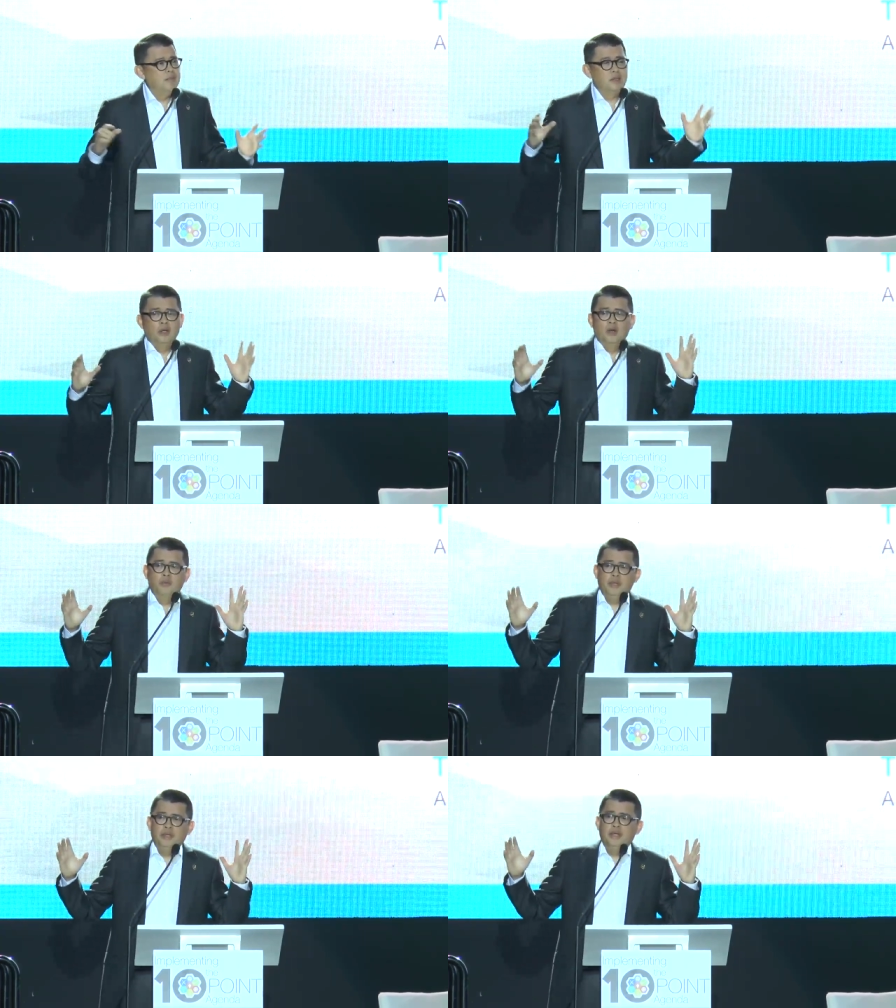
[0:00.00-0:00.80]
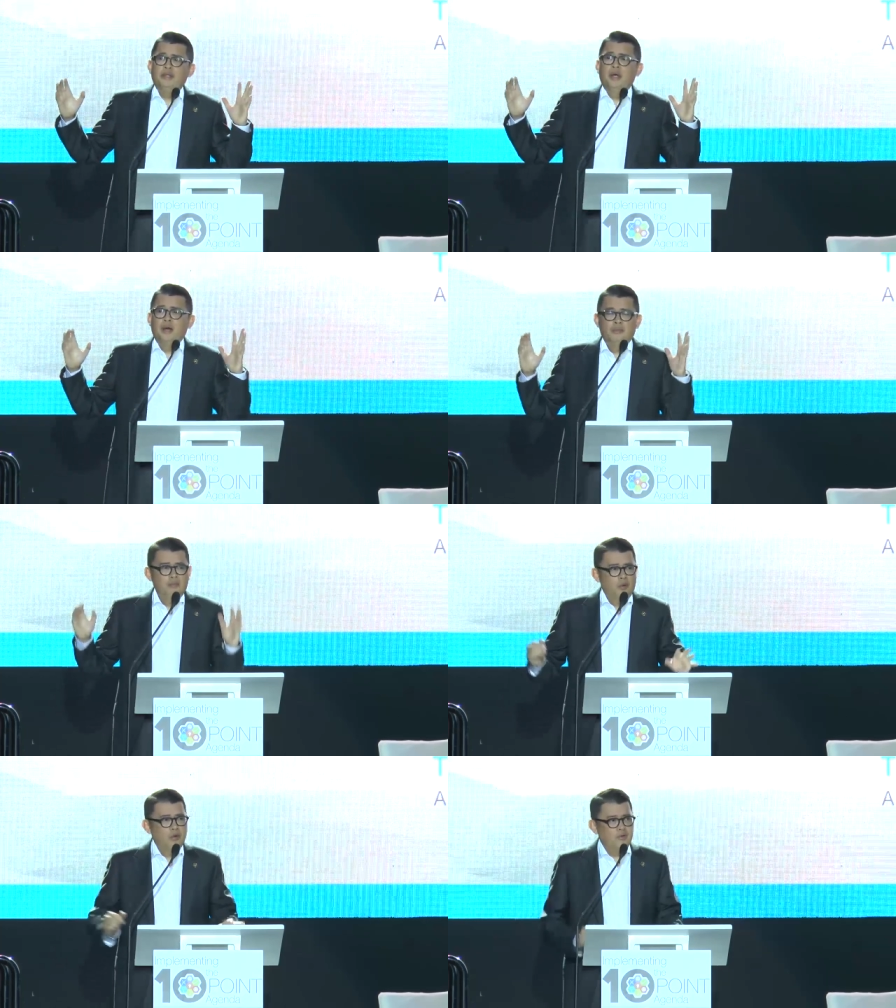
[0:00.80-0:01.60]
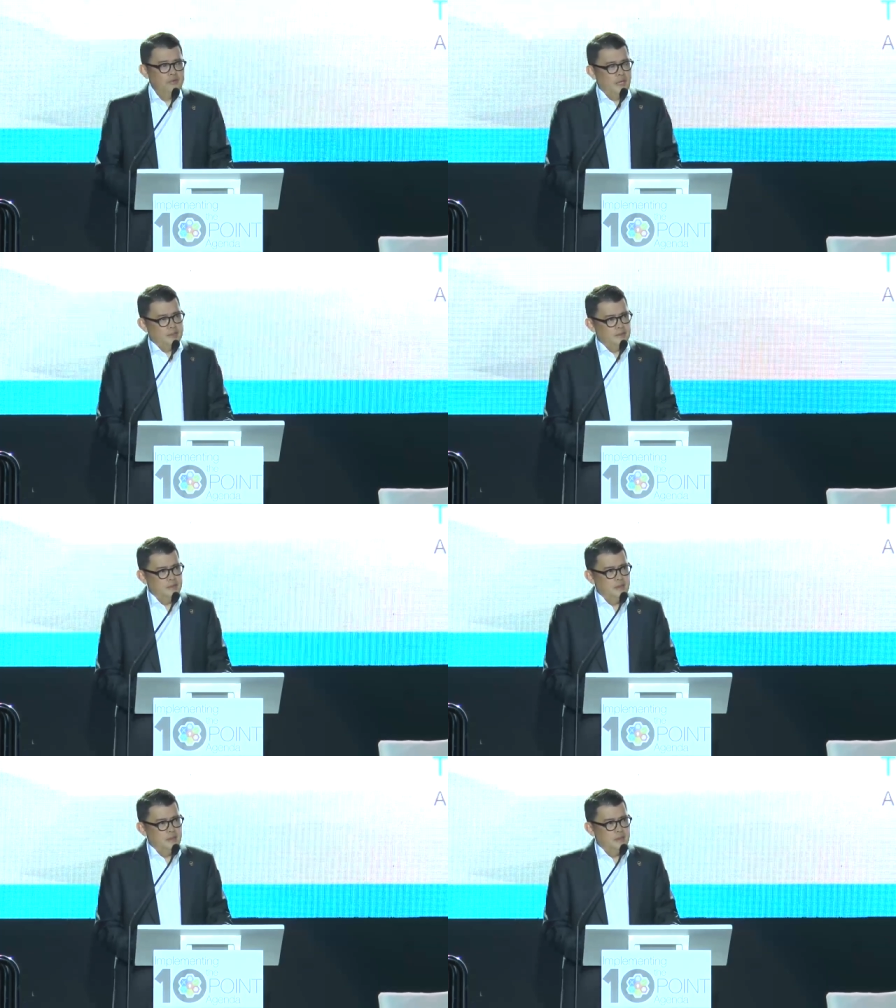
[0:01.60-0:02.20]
but we need more of that.